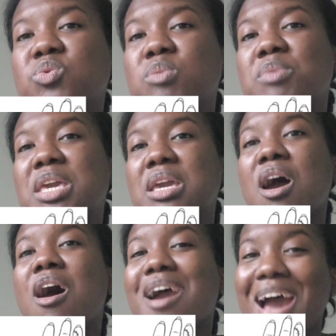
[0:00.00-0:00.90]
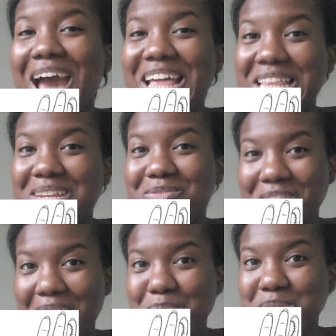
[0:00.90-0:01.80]
which would be our island
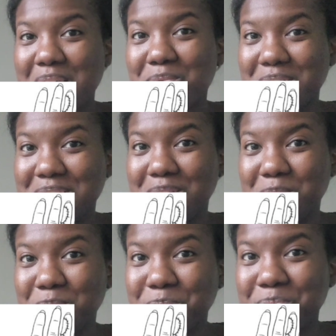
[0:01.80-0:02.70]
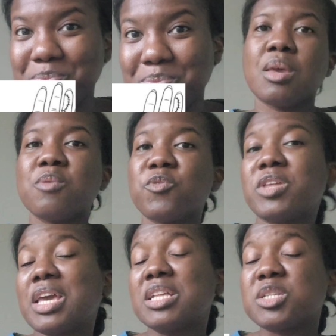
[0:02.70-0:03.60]
flaps that we do. And for
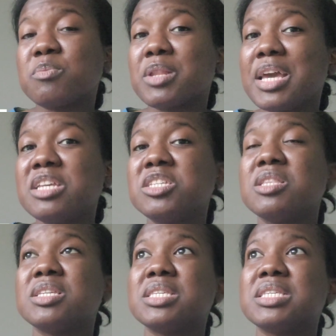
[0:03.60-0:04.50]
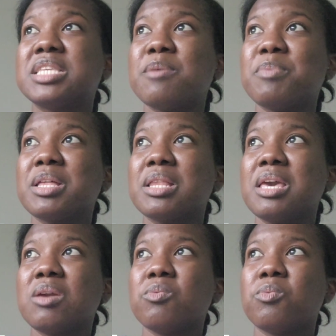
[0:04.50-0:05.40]
the interpolation, this is
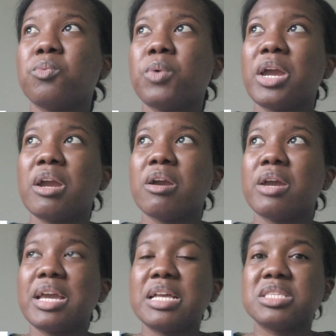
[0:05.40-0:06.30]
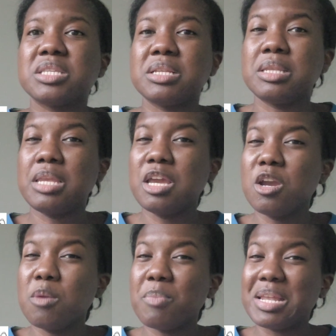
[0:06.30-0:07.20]
typically where it's
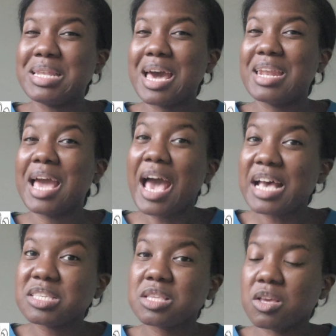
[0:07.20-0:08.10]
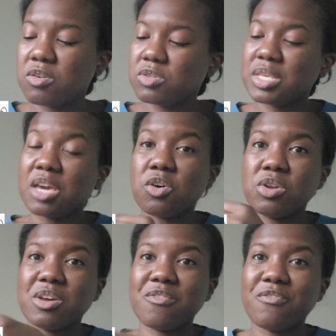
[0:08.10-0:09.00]
near but not as close, like
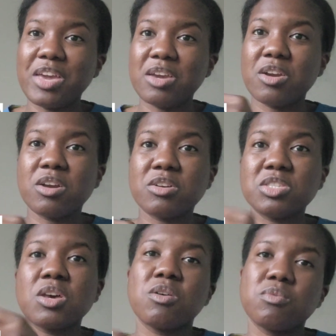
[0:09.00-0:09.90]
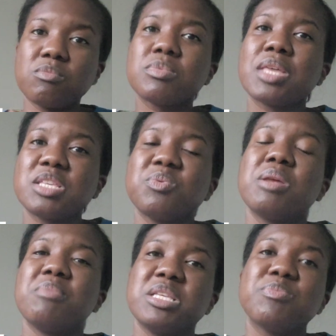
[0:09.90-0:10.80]
on a finger. So that's what
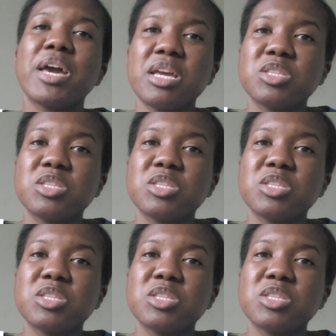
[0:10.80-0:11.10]
it means by